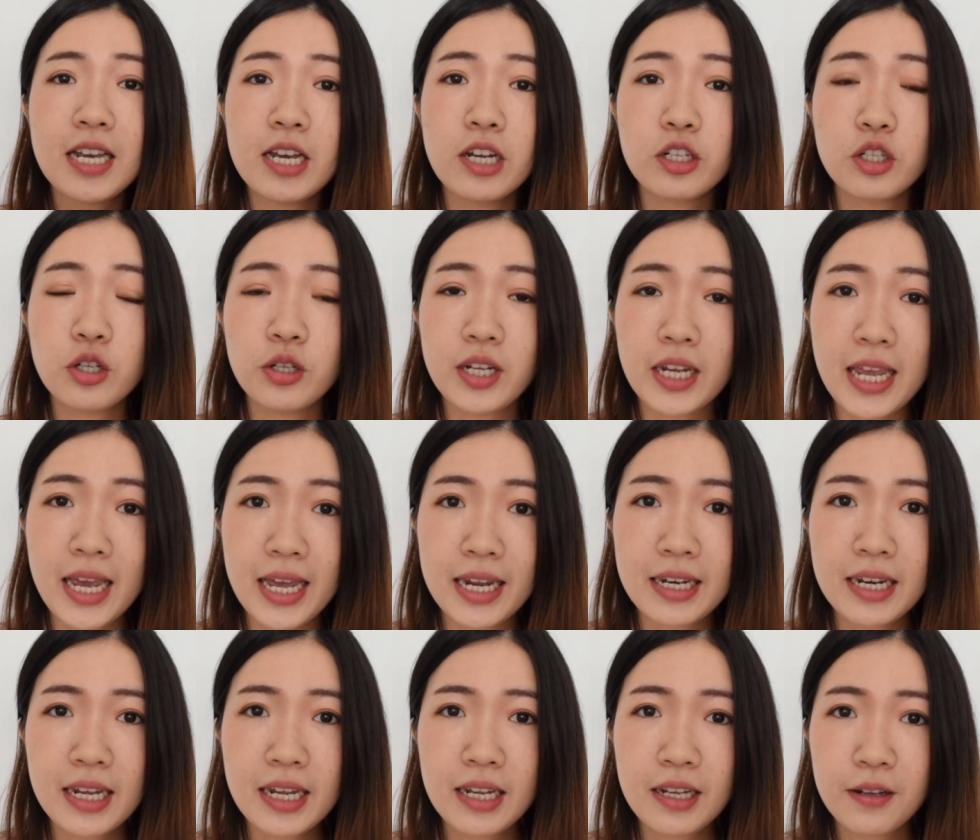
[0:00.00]
to the
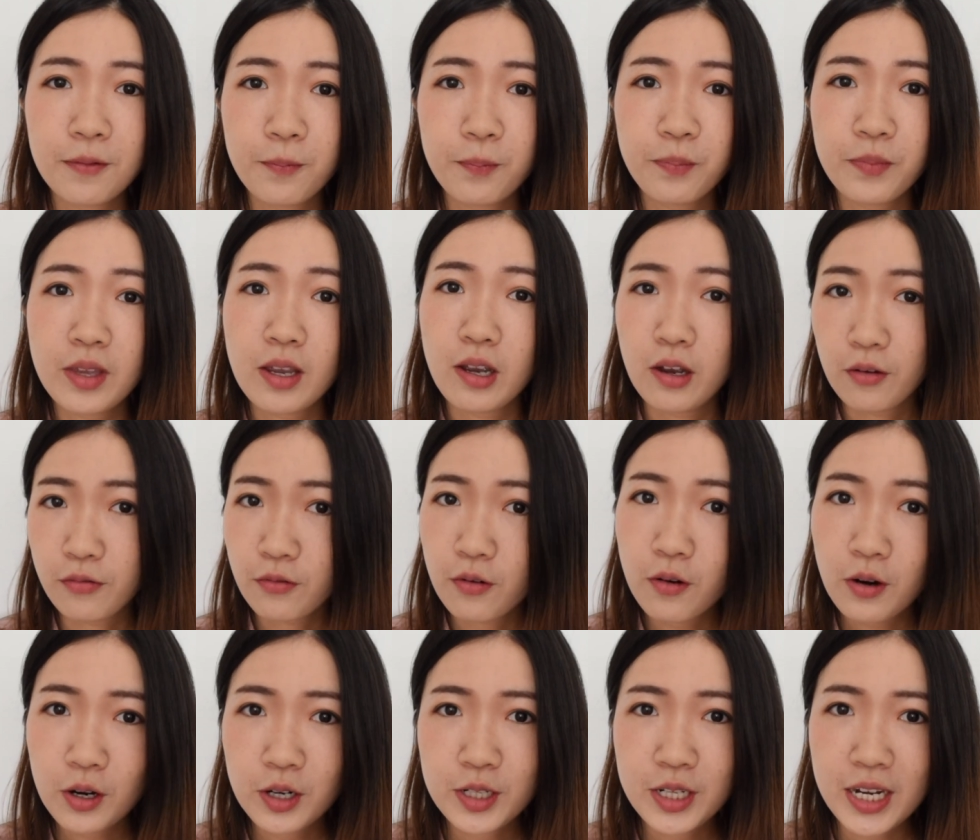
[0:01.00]
candy? Of
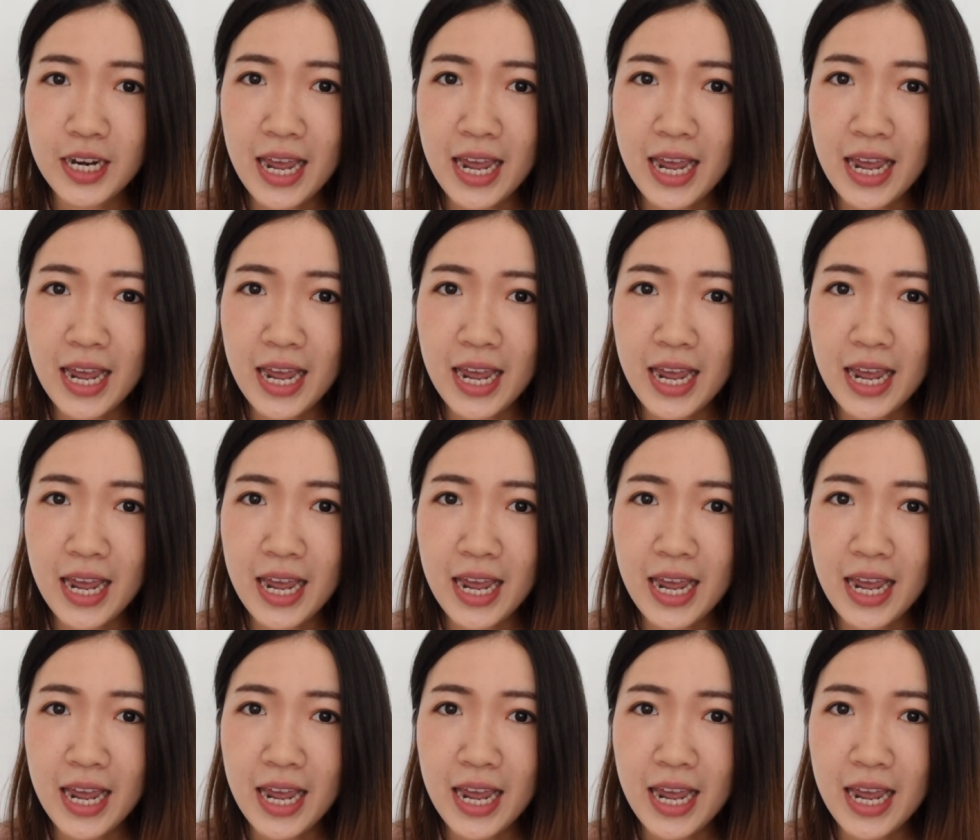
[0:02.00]
course it